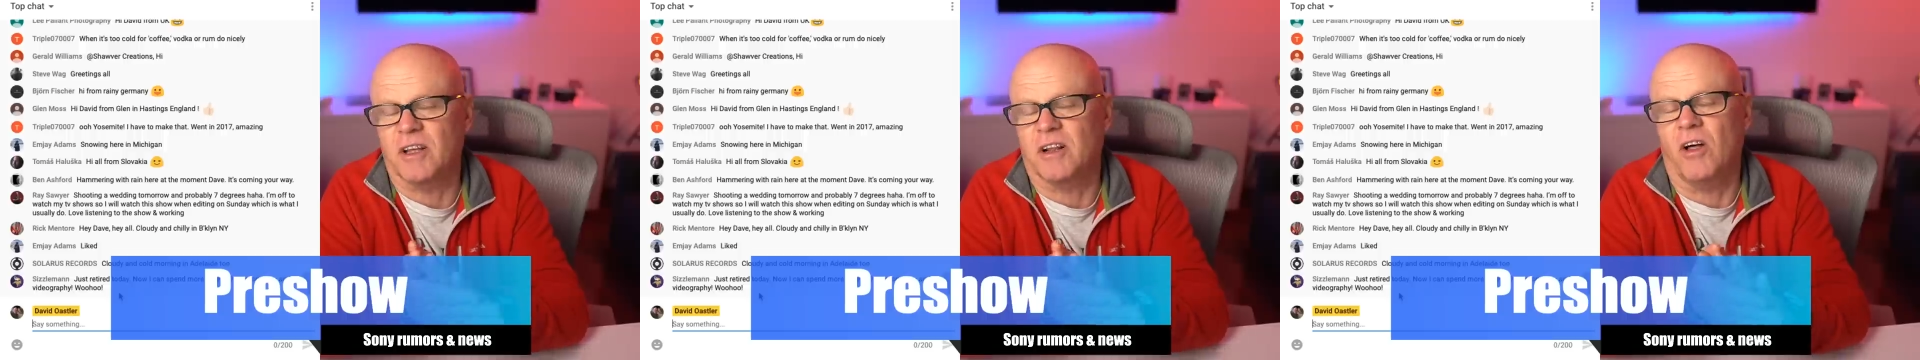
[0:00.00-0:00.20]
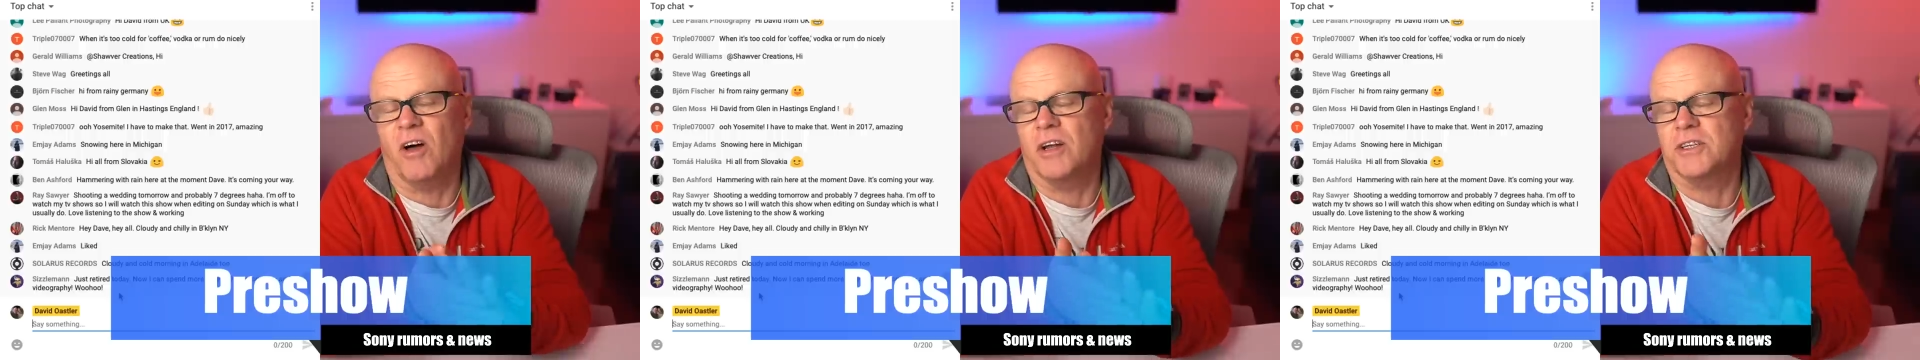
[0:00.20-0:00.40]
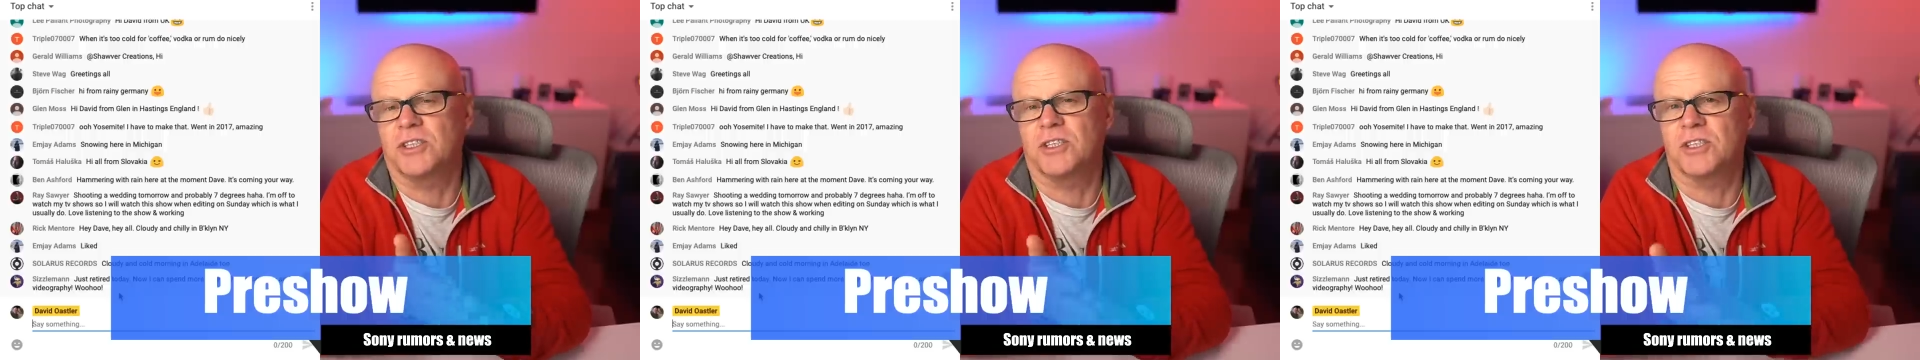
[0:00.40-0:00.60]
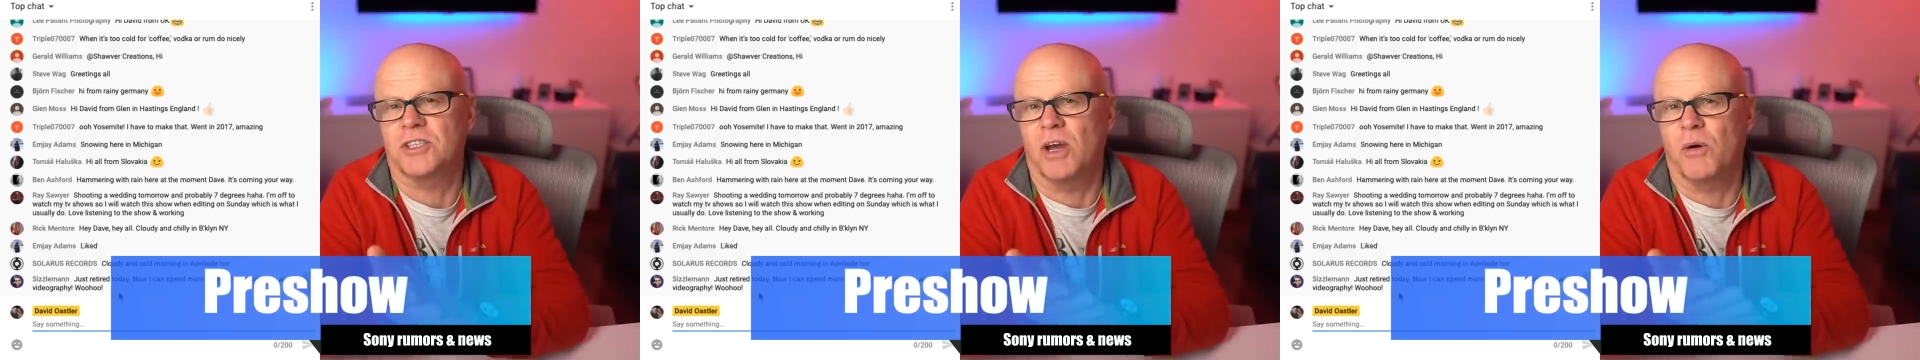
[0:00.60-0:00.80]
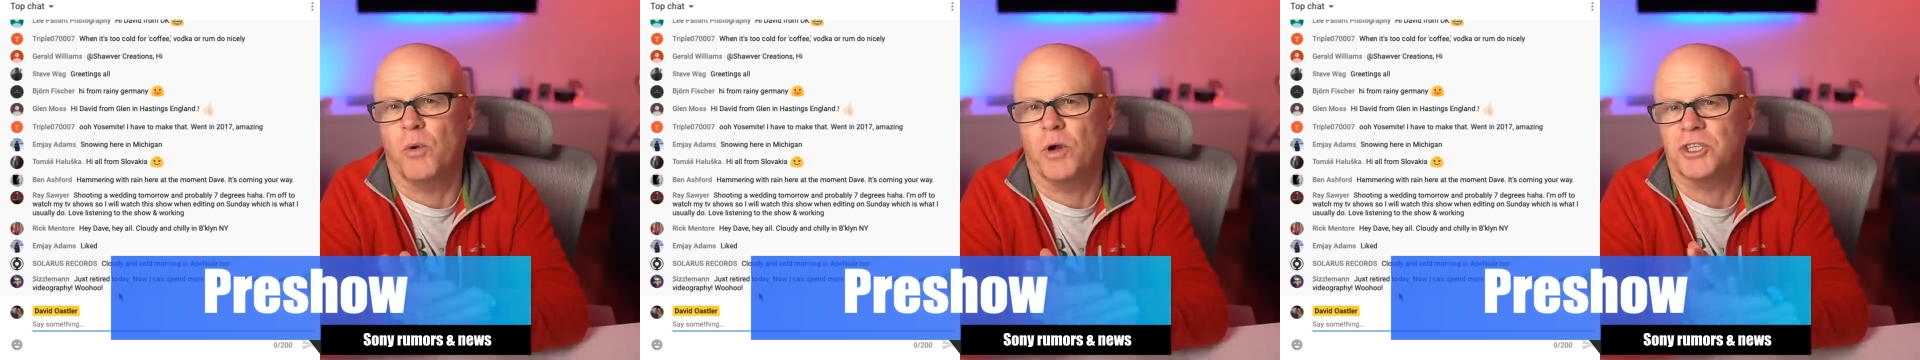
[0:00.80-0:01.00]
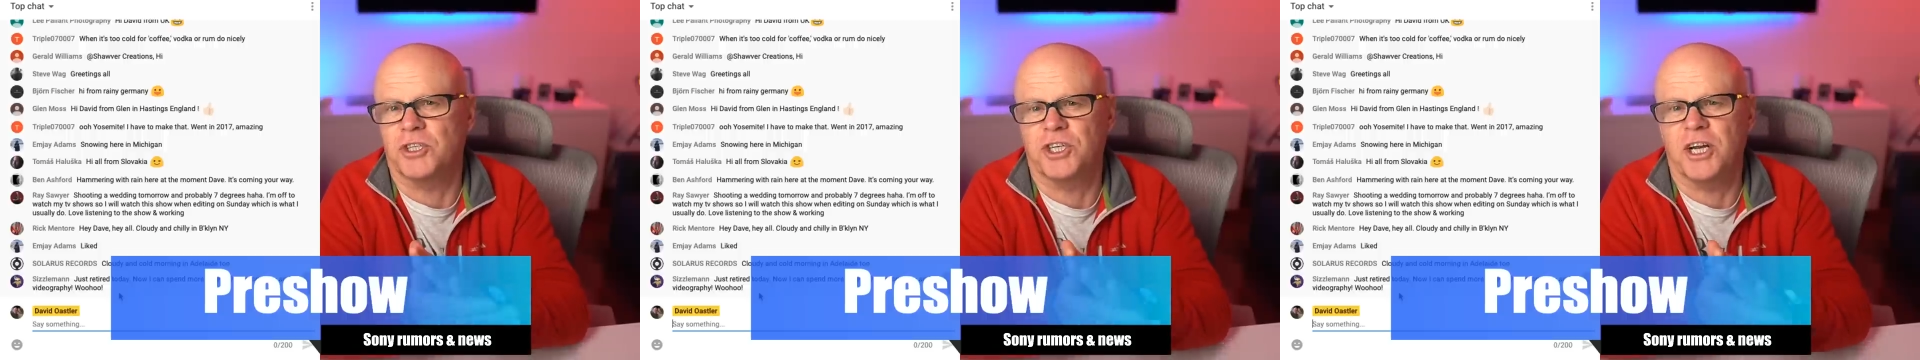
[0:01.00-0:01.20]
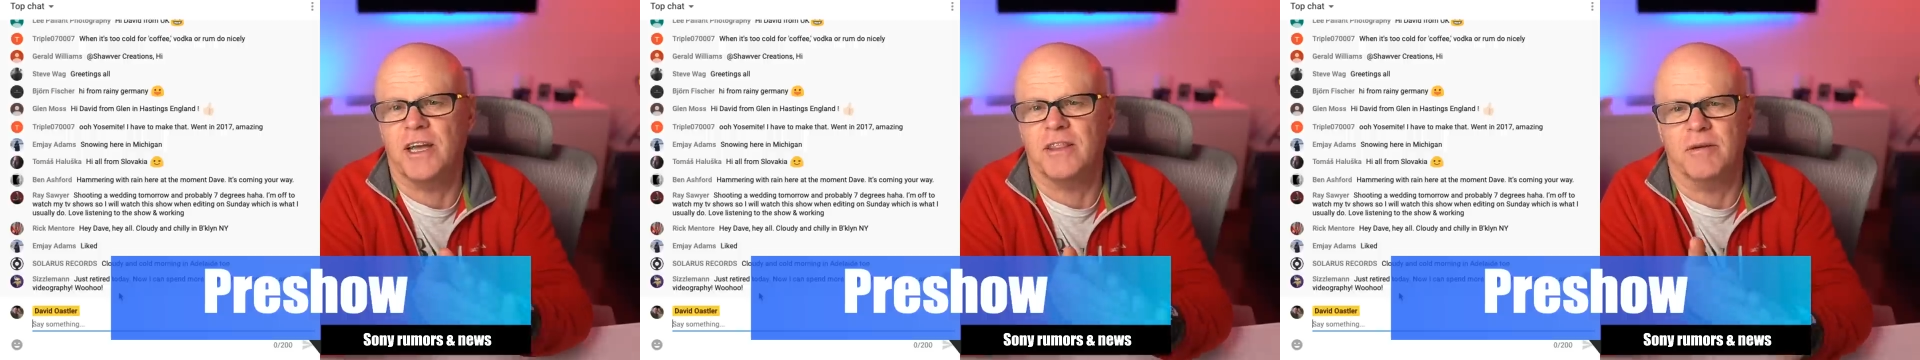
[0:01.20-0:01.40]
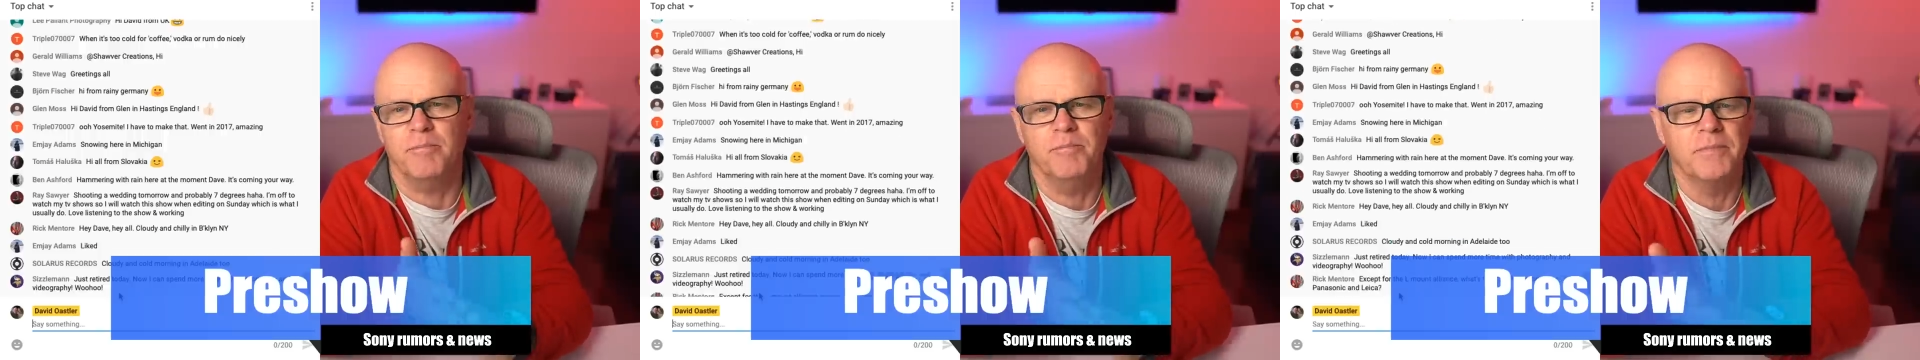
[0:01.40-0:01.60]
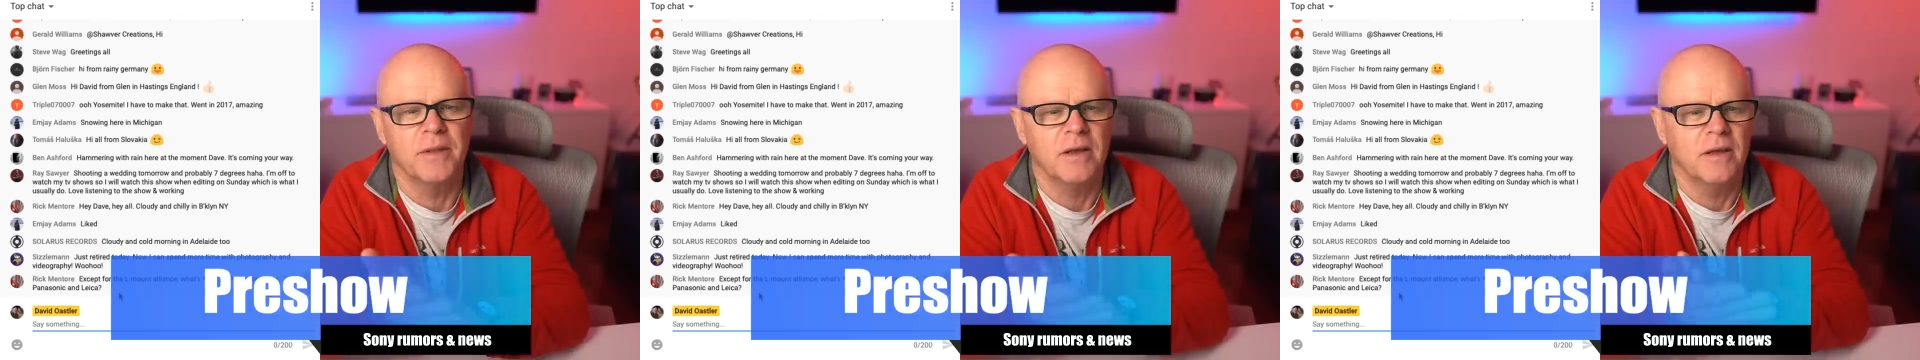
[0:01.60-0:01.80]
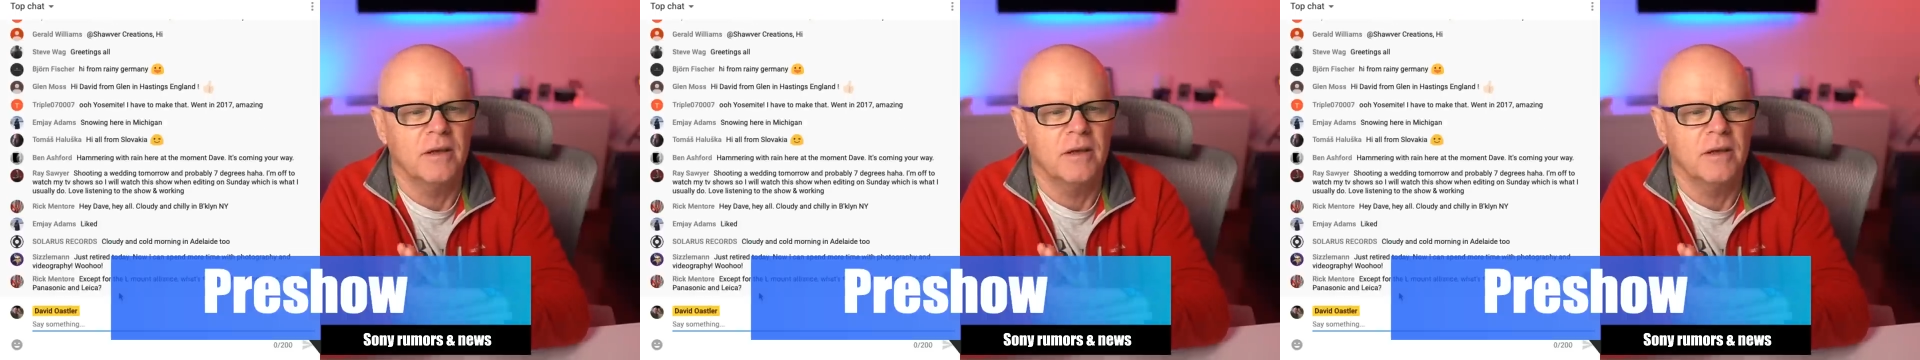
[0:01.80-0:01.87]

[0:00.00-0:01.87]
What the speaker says: the clients just don't want to share them.